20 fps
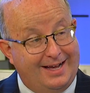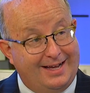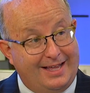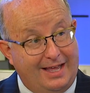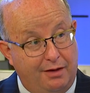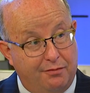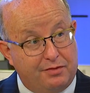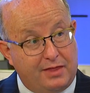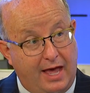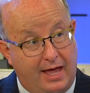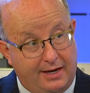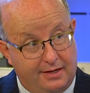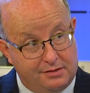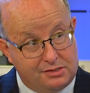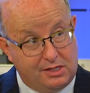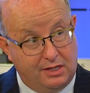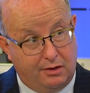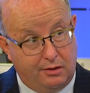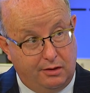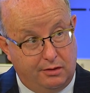If that
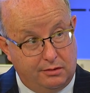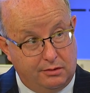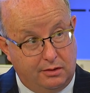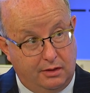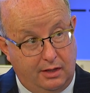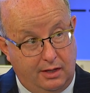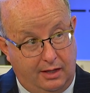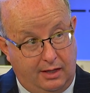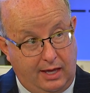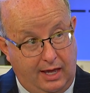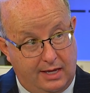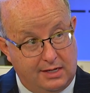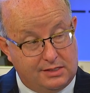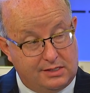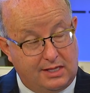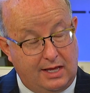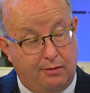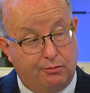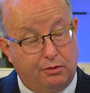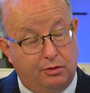is the case,
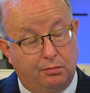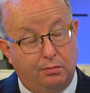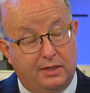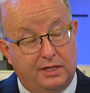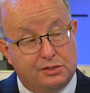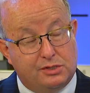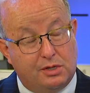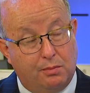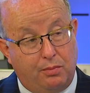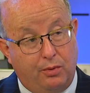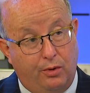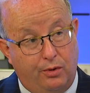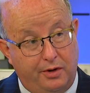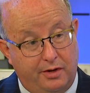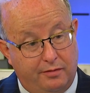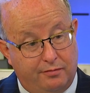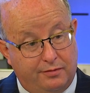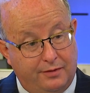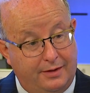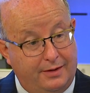that will be
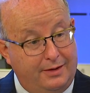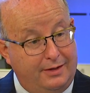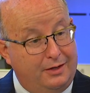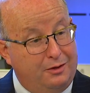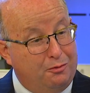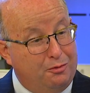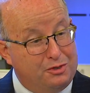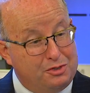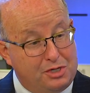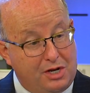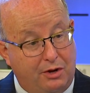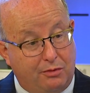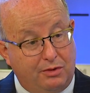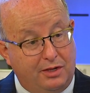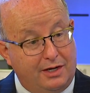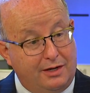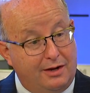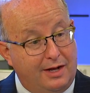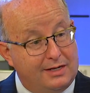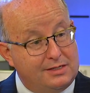supportive. We're
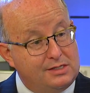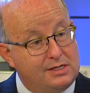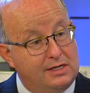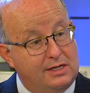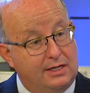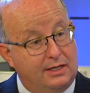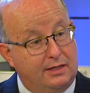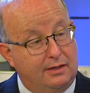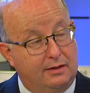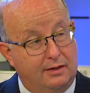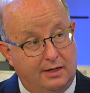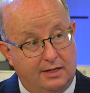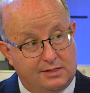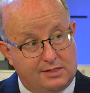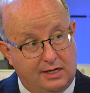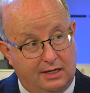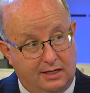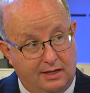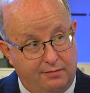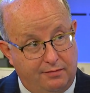generally not seeing a
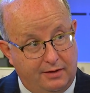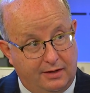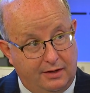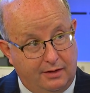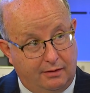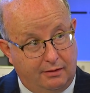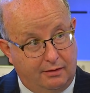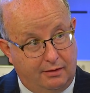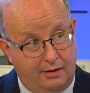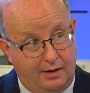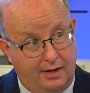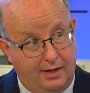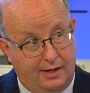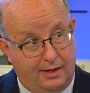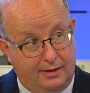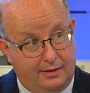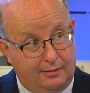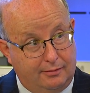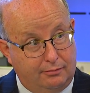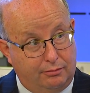significant
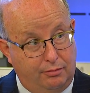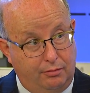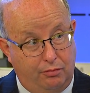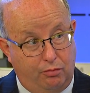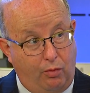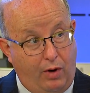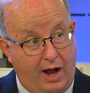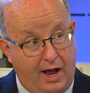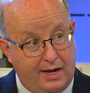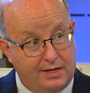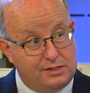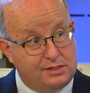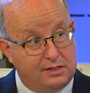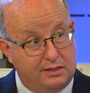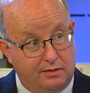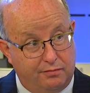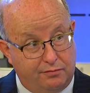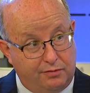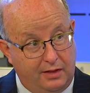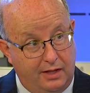rise
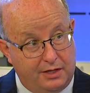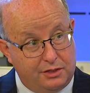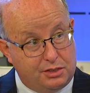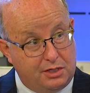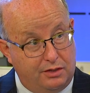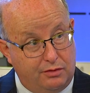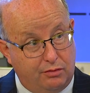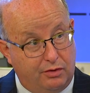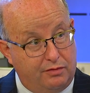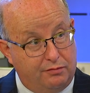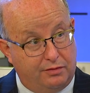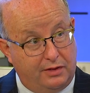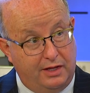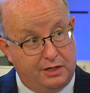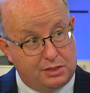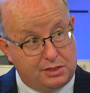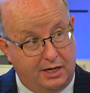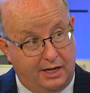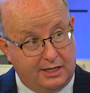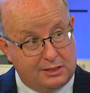in inflation or
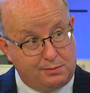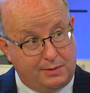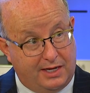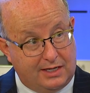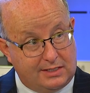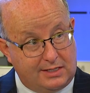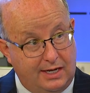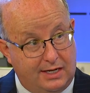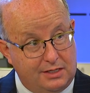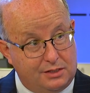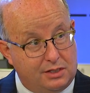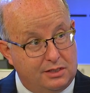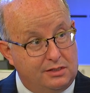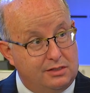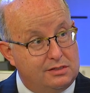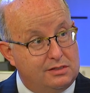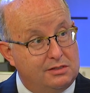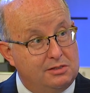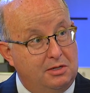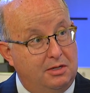inflation expectations. There's
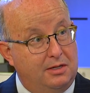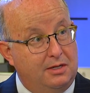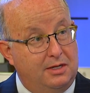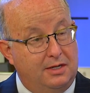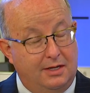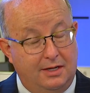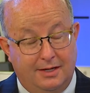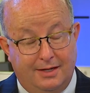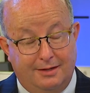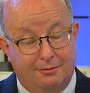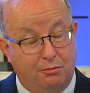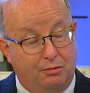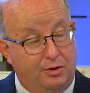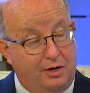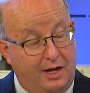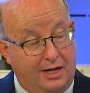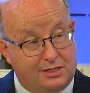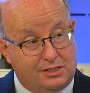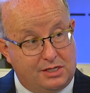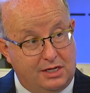no inflation.
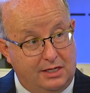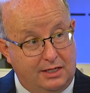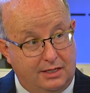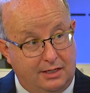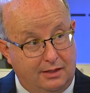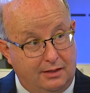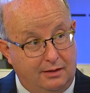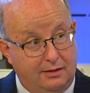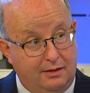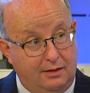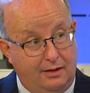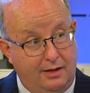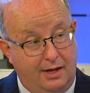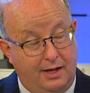We're not seeing